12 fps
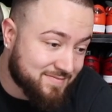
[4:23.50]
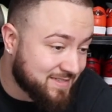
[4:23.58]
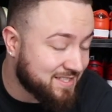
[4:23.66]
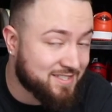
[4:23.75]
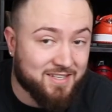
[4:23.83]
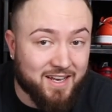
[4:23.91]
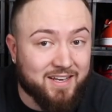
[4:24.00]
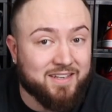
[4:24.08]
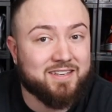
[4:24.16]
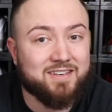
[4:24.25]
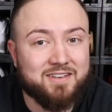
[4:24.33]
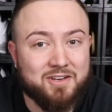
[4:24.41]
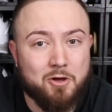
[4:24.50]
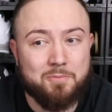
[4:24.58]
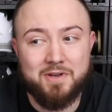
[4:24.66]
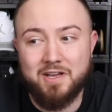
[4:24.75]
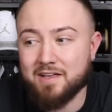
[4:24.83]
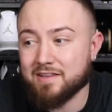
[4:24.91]
this sucks, you know,
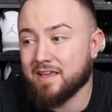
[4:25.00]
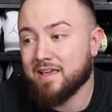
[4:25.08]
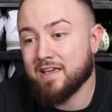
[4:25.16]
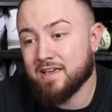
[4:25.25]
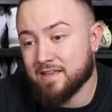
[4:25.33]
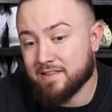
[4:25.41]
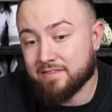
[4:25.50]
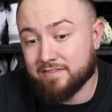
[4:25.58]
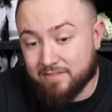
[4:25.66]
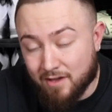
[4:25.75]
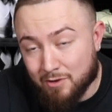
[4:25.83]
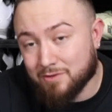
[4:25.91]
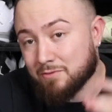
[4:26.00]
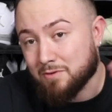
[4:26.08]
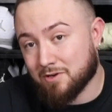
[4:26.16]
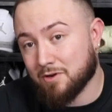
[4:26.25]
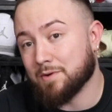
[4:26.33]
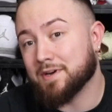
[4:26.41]
because those
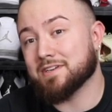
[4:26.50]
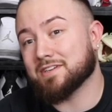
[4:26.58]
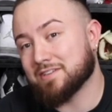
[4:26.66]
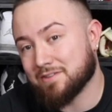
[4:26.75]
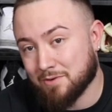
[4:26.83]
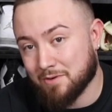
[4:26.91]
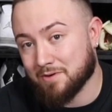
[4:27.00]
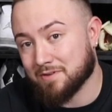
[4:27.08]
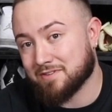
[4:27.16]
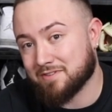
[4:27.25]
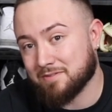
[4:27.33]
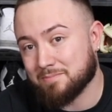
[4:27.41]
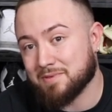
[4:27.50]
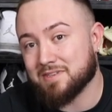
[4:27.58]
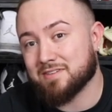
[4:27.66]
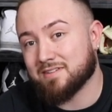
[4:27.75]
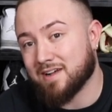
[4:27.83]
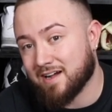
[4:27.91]
were going to stores to be
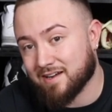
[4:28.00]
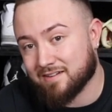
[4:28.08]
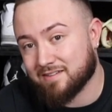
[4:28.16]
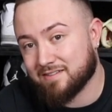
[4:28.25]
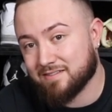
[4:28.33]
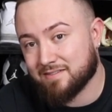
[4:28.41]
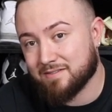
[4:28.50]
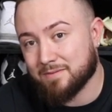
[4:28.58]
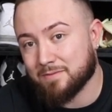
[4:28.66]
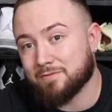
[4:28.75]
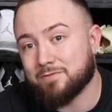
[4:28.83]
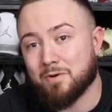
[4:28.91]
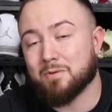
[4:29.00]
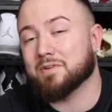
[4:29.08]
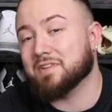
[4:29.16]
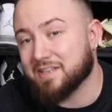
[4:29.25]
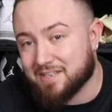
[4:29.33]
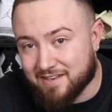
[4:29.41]
stocked for
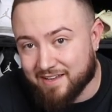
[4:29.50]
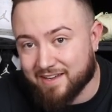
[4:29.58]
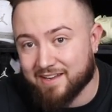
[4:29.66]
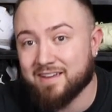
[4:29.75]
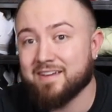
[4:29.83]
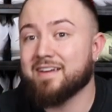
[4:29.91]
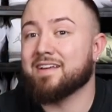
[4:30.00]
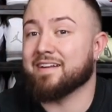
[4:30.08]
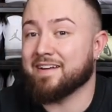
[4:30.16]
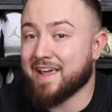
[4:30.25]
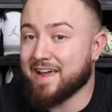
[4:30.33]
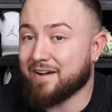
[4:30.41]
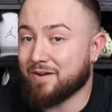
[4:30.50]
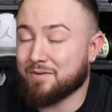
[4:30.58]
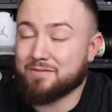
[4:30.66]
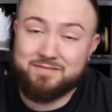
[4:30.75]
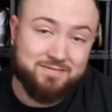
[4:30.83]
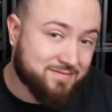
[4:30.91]
release day.
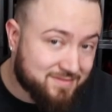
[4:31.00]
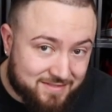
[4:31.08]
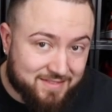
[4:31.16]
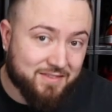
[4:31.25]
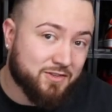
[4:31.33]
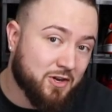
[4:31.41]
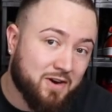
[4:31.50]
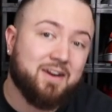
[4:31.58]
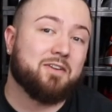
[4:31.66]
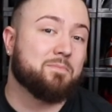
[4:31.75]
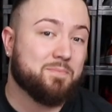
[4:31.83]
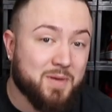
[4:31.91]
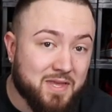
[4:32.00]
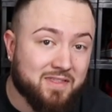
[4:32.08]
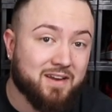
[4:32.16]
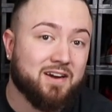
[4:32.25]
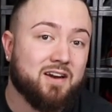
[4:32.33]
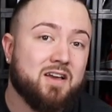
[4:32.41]
Now, they're not gonna be
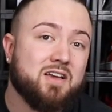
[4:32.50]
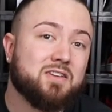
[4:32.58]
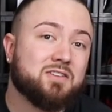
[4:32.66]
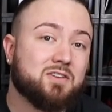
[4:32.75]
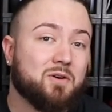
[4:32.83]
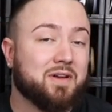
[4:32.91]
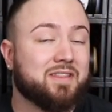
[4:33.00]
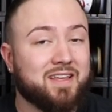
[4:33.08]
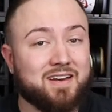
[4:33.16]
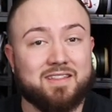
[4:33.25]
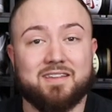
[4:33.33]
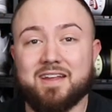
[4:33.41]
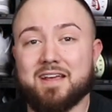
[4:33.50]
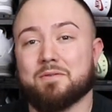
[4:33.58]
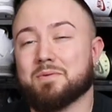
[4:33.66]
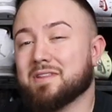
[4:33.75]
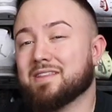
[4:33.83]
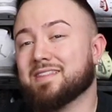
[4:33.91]
there. So at the end of the day,
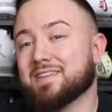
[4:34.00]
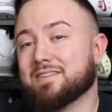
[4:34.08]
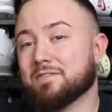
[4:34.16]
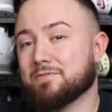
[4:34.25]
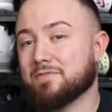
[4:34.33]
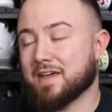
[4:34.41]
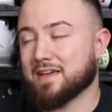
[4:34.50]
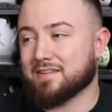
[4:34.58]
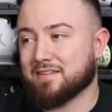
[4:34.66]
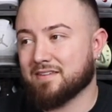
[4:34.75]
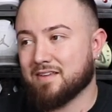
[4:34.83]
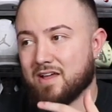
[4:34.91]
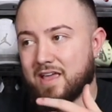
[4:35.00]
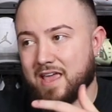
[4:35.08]
really, this affects